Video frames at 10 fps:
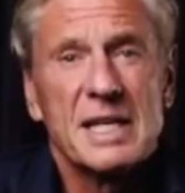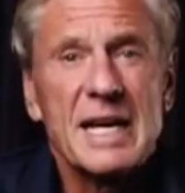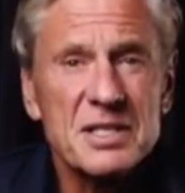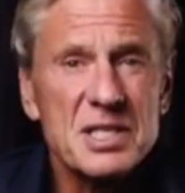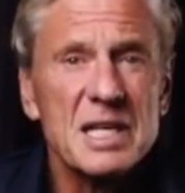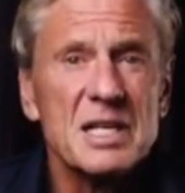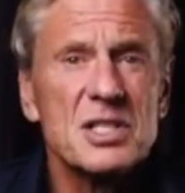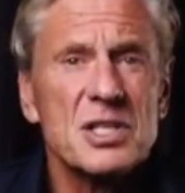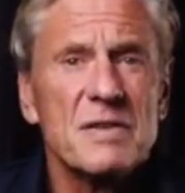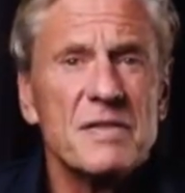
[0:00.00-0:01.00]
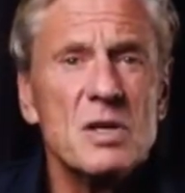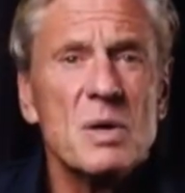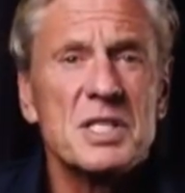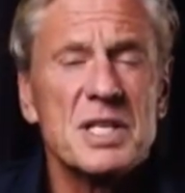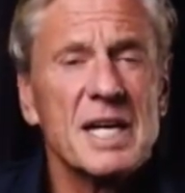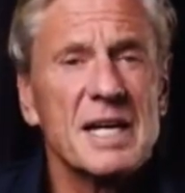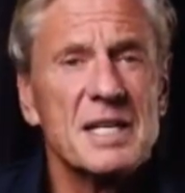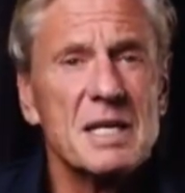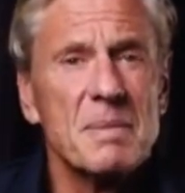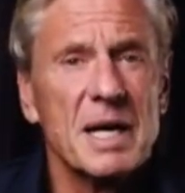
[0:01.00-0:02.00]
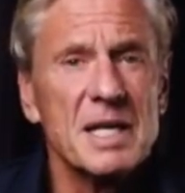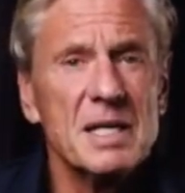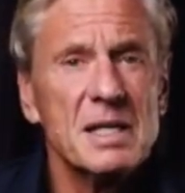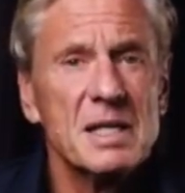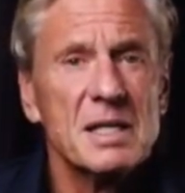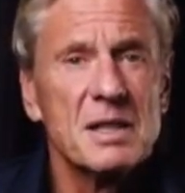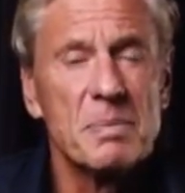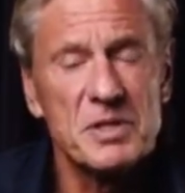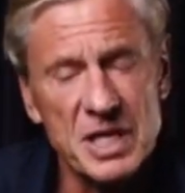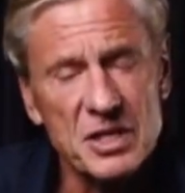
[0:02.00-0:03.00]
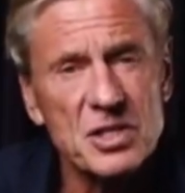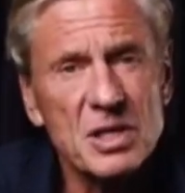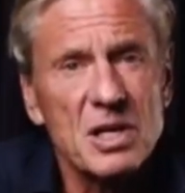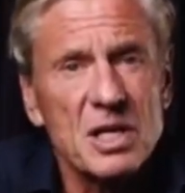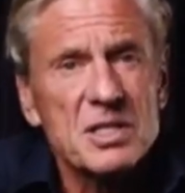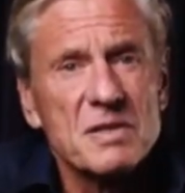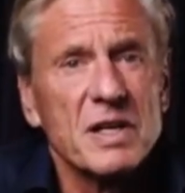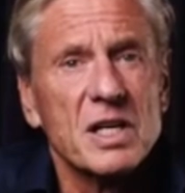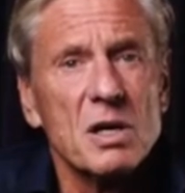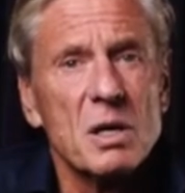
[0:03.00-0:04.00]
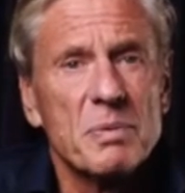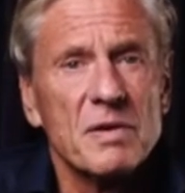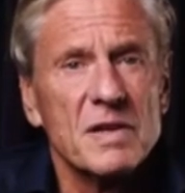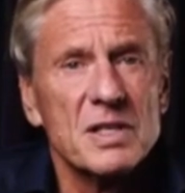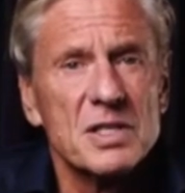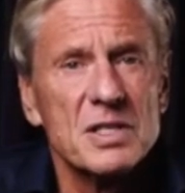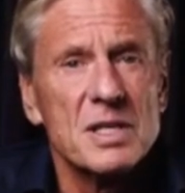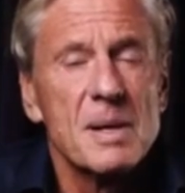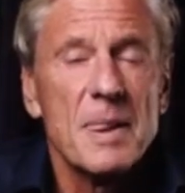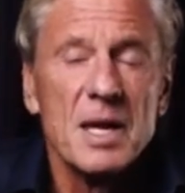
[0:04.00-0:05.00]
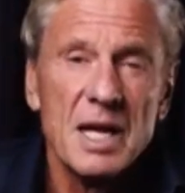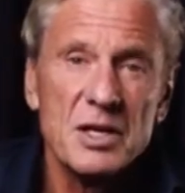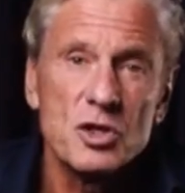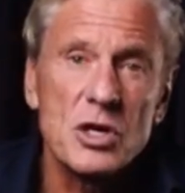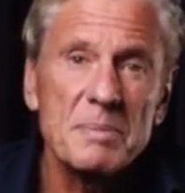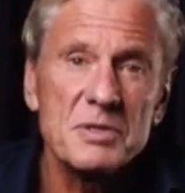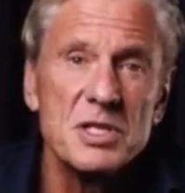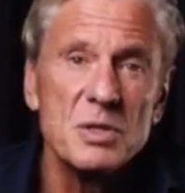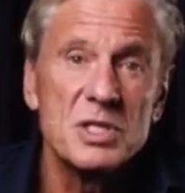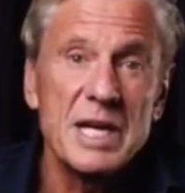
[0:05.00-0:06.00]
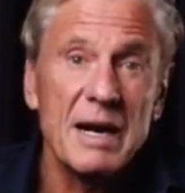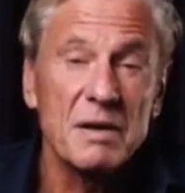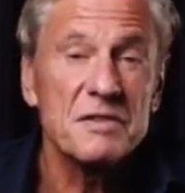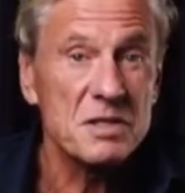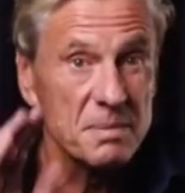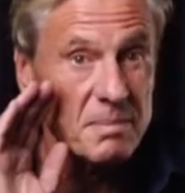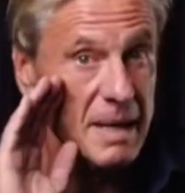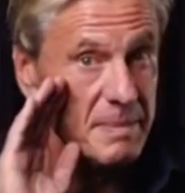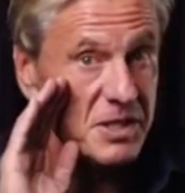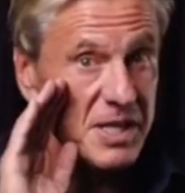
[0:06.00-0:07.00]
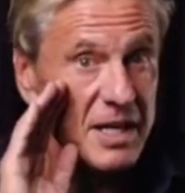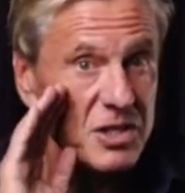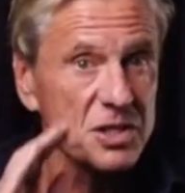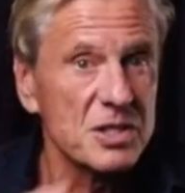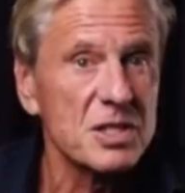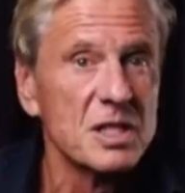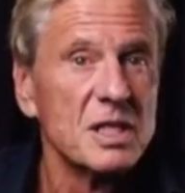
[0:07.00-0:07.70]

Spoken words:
The cancellation of USAID money, the potential loss of AGOA privileges, and Trump's new tariffs, maybe sanctions,